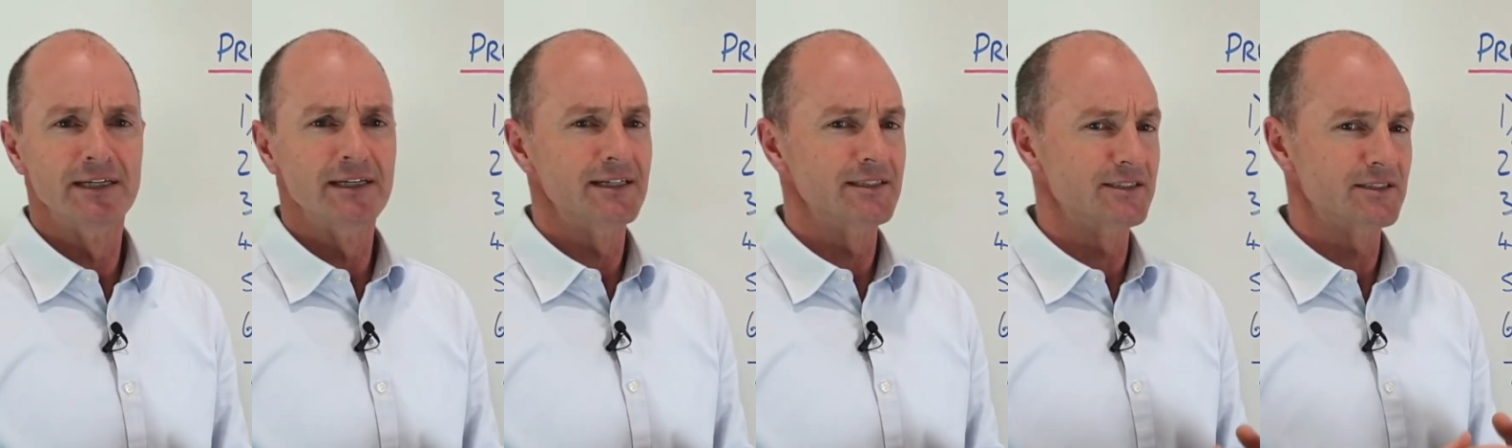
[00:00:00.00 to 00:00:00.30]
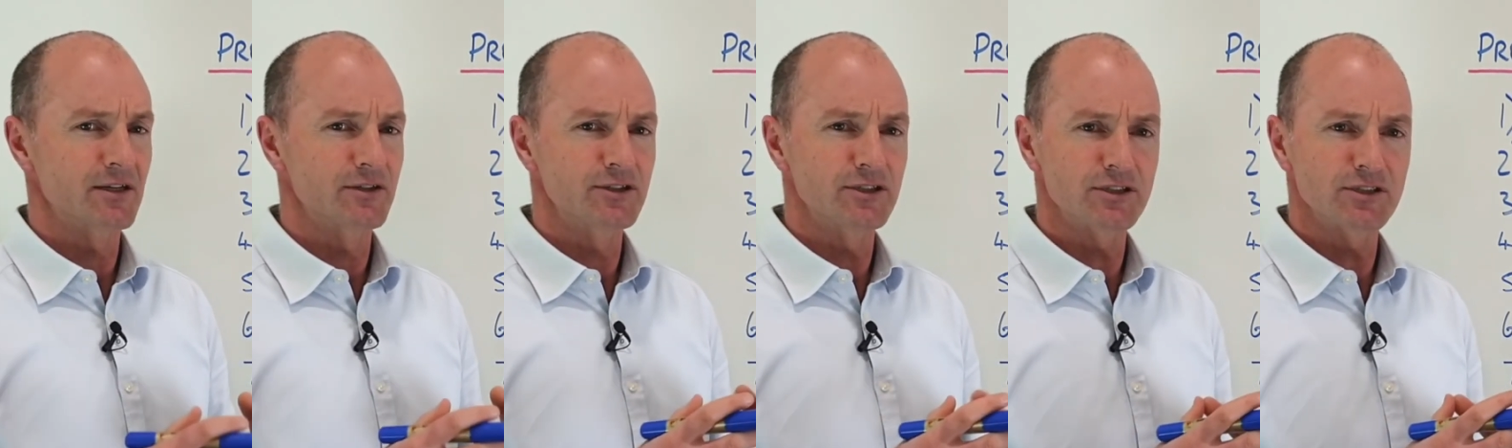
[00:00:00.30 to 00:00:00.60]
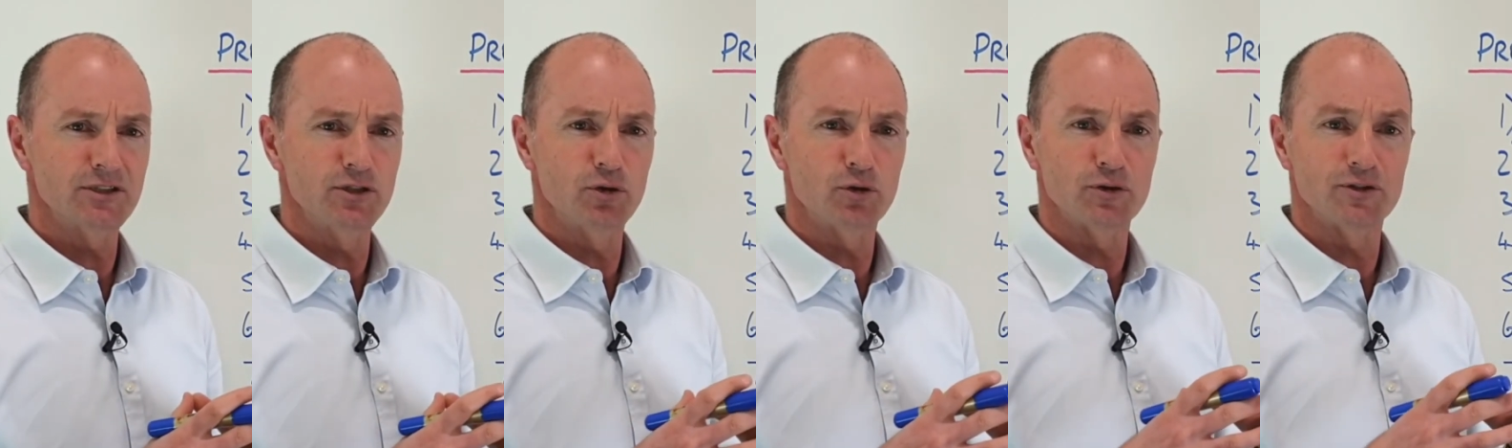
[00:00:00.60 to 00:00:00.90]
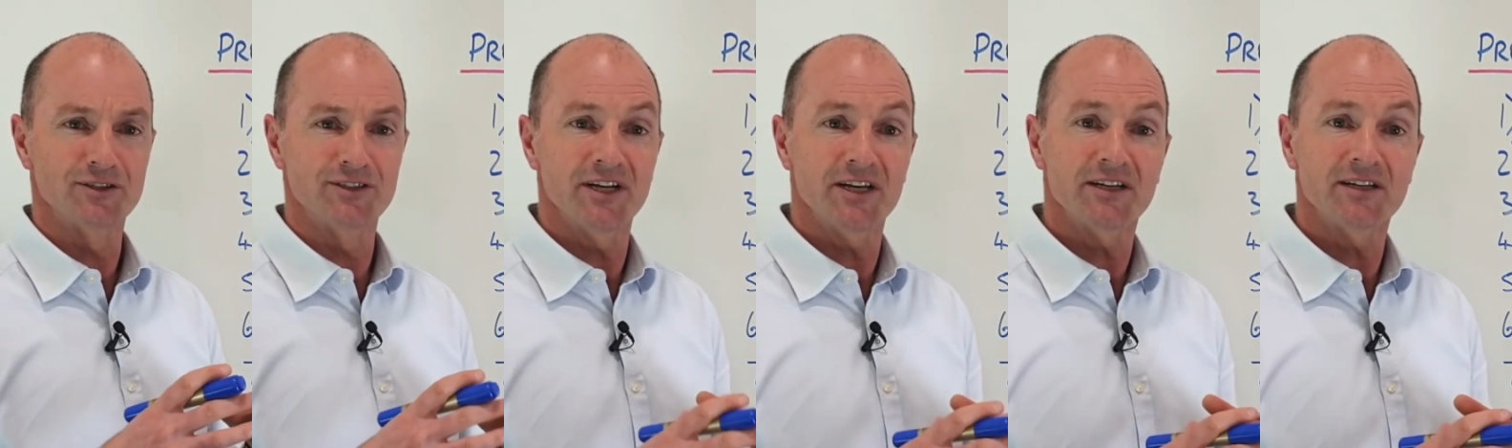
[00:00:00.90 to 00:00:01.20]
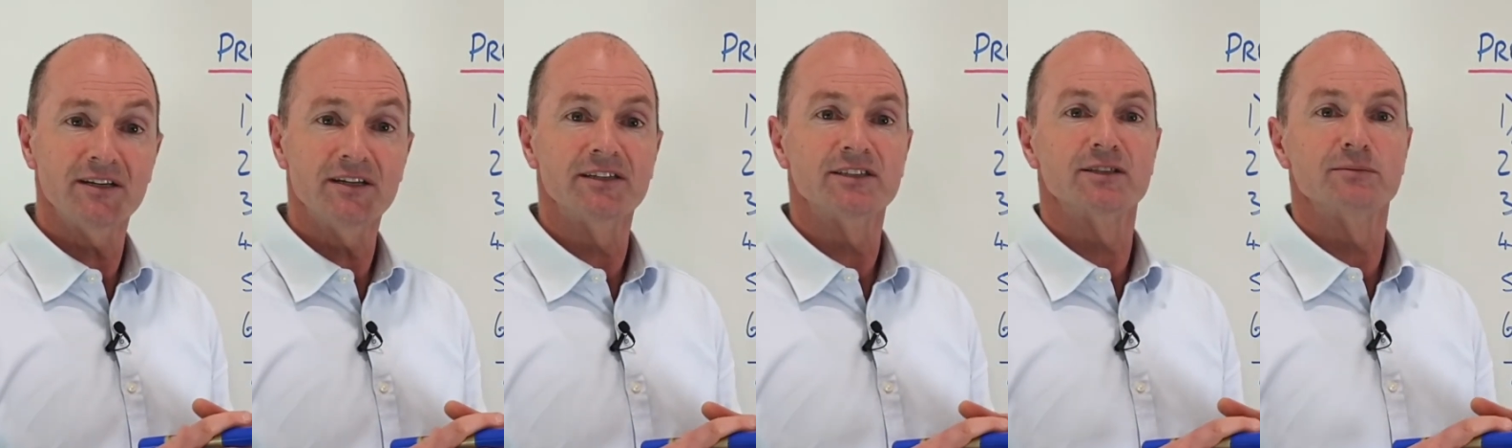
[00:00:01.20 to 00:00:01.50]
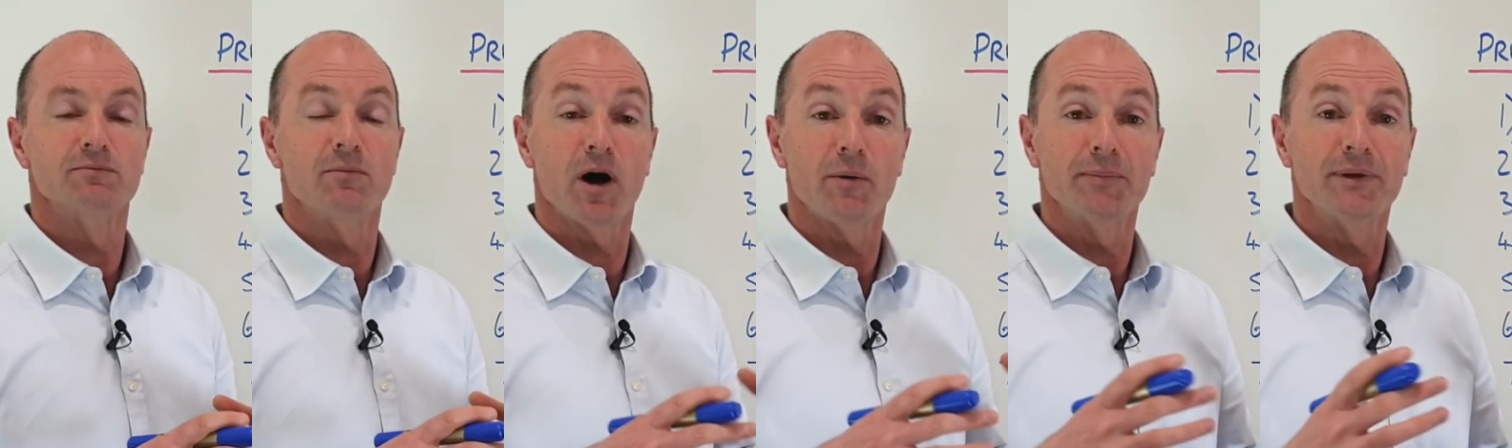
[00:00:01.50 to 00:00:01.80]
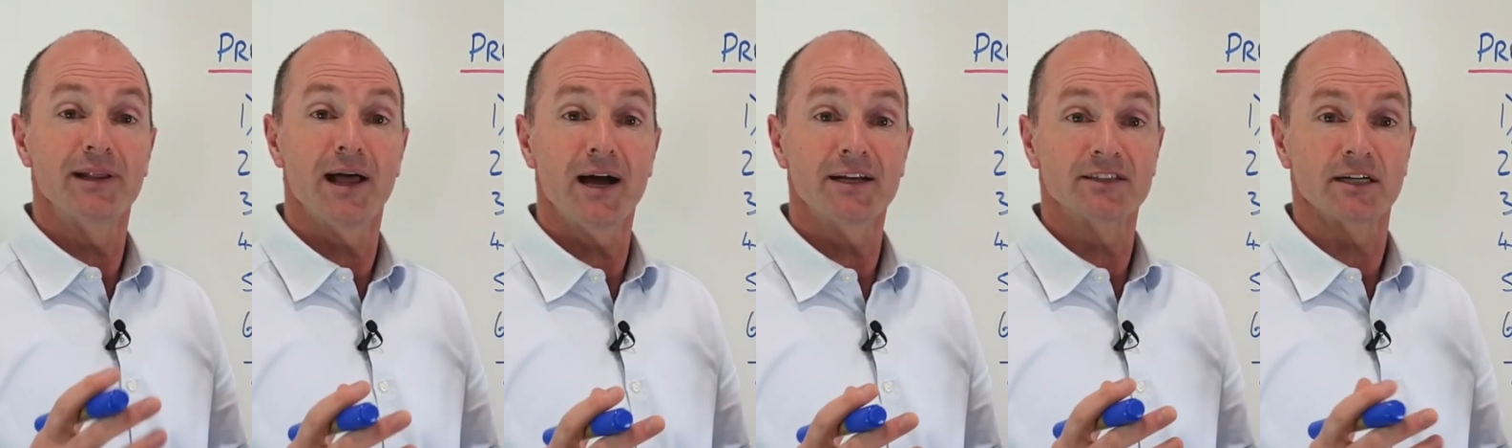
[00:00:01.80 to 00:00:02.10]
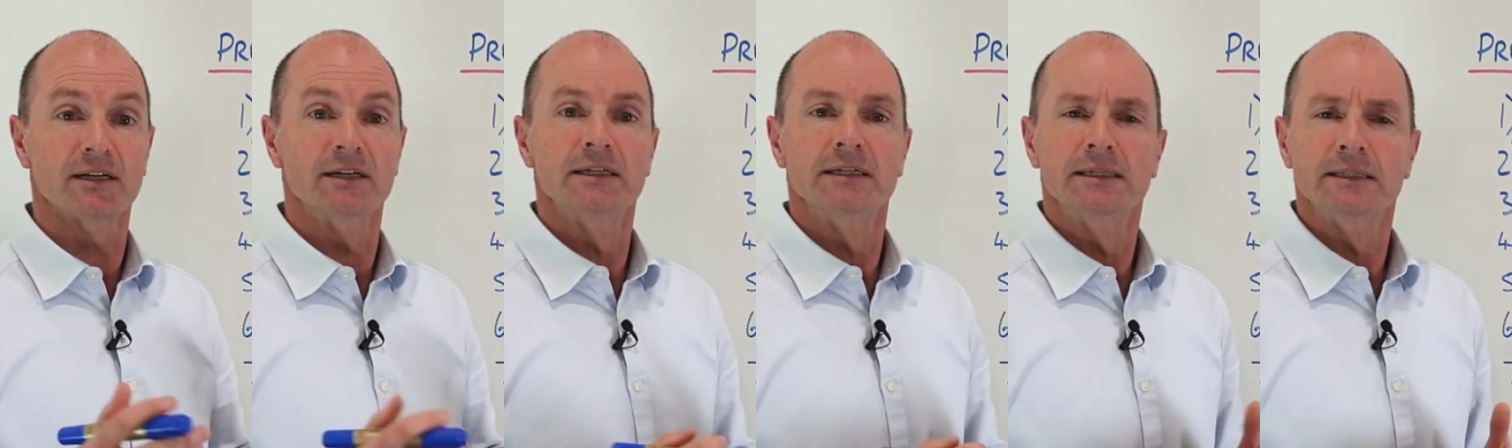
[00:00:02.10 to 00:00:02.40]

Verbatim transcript: And so just your debtor list might be larger.